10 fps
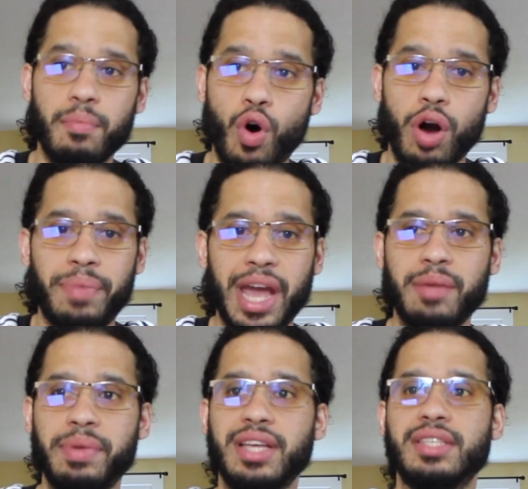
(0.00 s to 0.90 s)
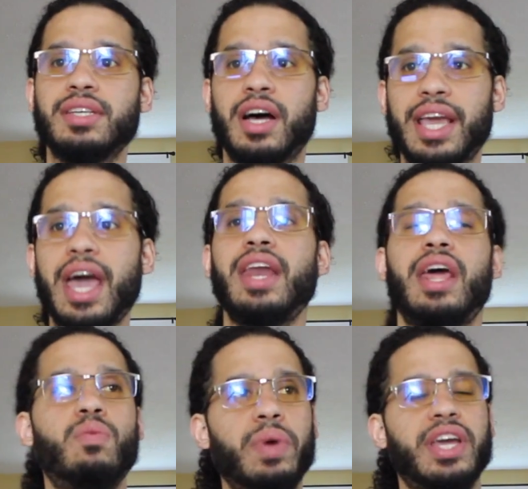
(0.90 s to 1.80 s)
more babies again,
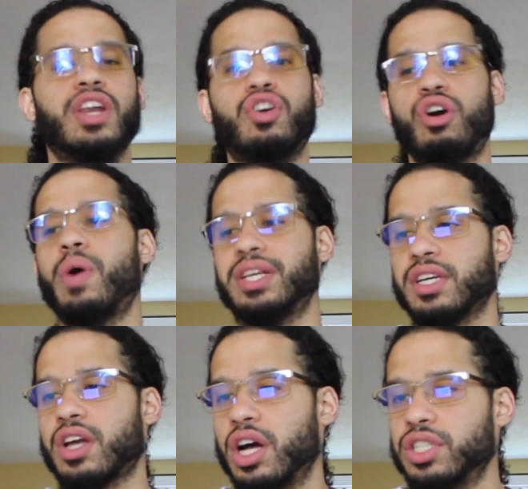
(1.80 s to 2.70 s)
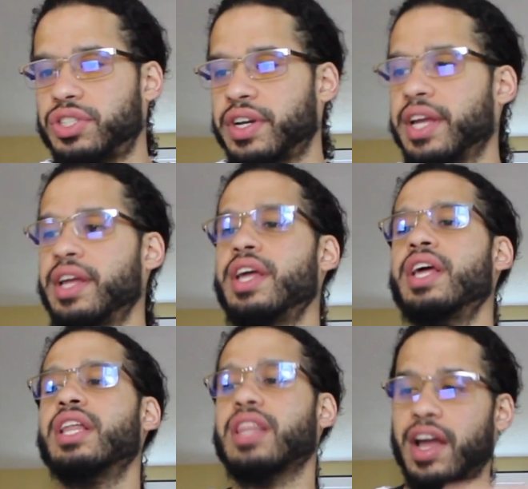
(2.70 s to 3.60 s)
and we can grow as a country
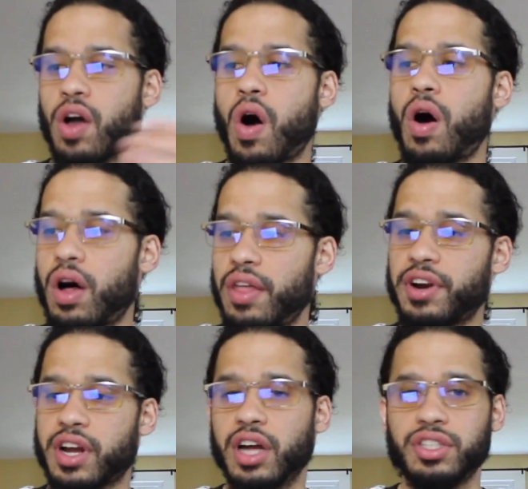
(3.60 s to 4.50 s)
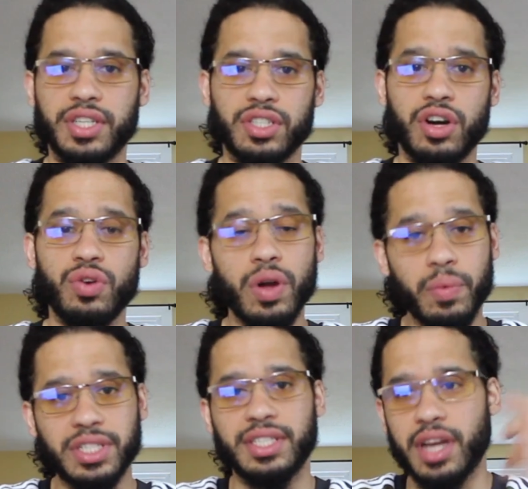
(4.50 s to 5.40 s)
like all other countries are doing,
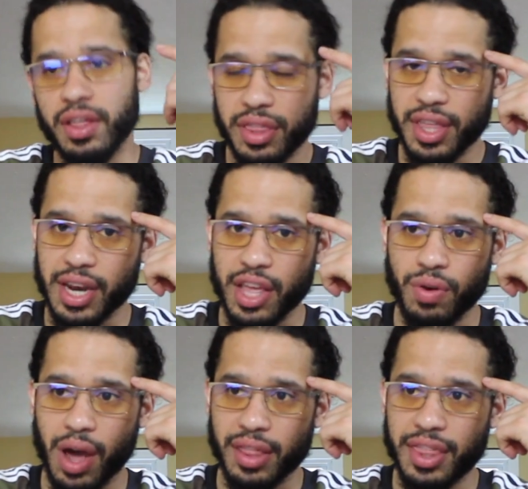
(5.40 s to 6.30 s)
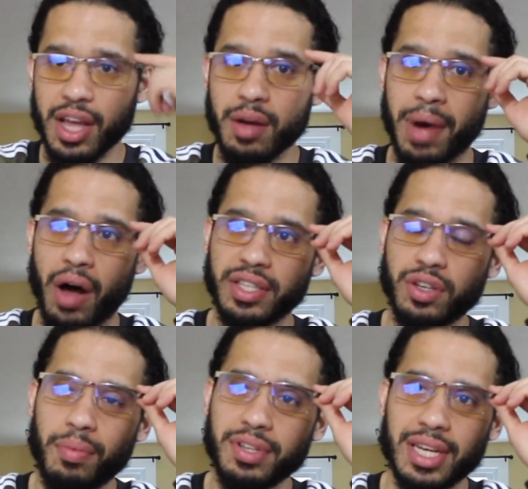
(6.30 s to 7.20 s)
which is the other thing that you got to think about. It's
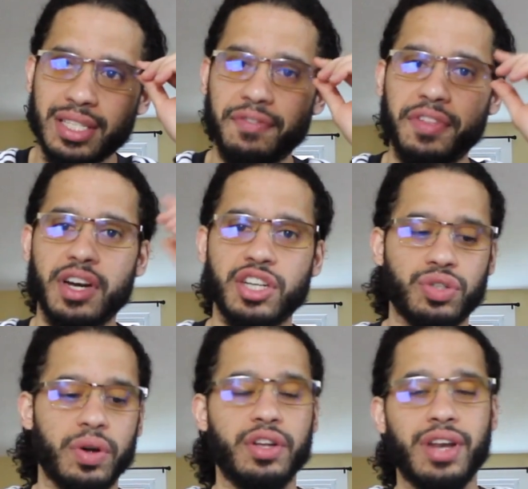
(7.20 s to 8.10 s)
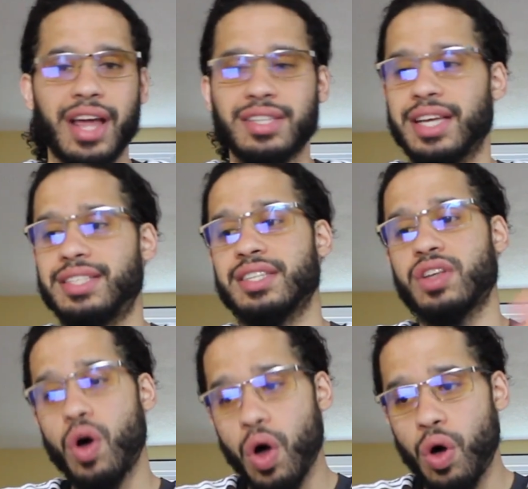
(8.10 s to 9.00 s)
almost as if they're destroying the United States as
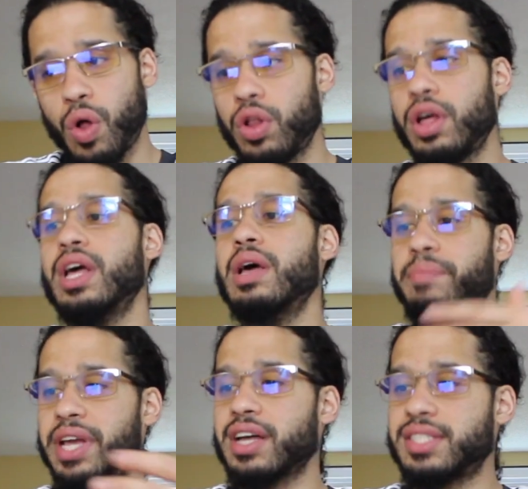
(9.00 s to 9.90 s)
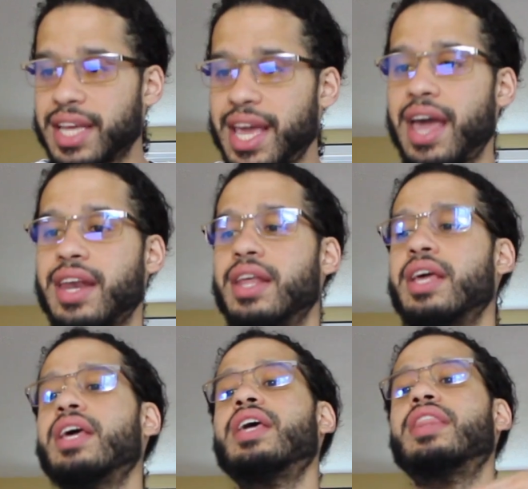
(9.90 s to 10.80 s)
a whole because, again,
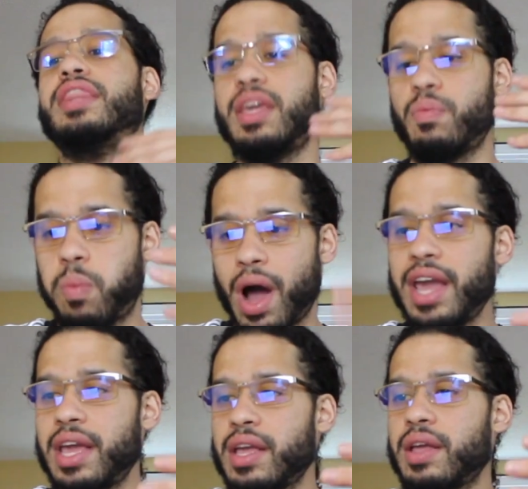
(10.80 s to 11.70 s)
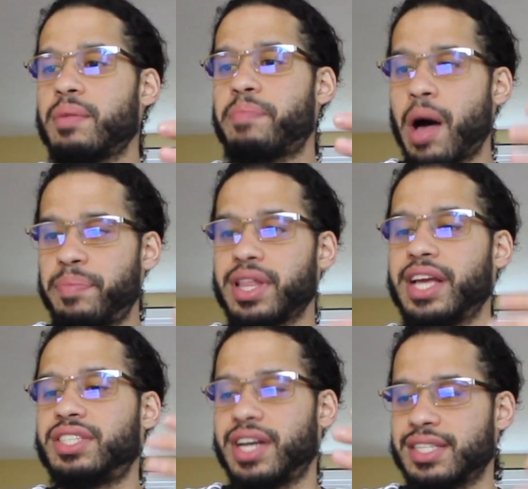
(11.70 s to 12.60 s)
the white
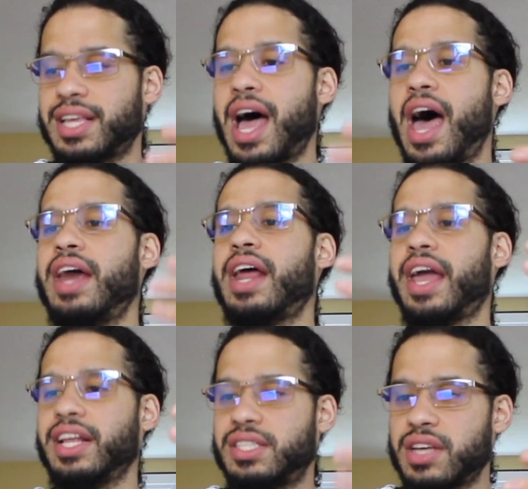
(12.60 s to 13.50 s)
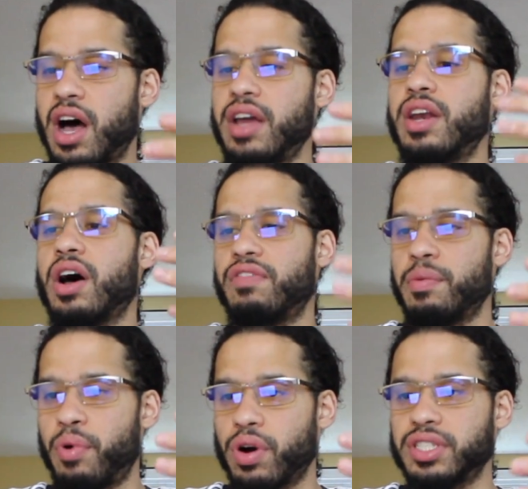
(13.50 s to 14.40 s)
population has had a ton of
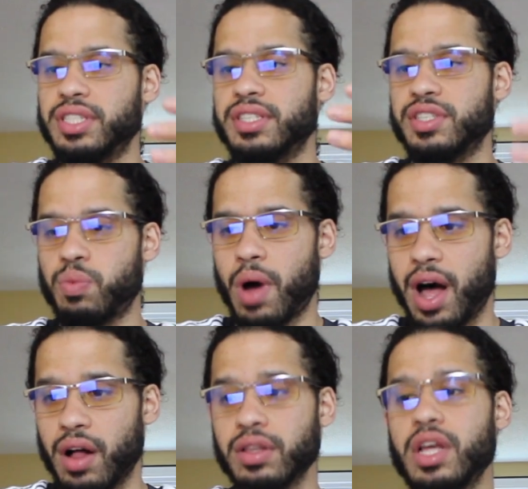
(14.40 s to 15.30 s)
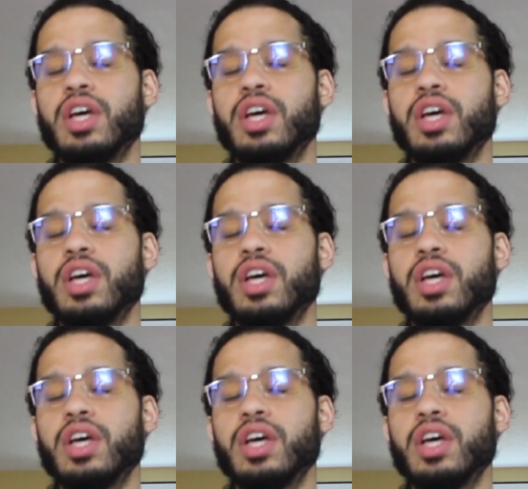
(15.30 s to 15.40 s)
abortions as well.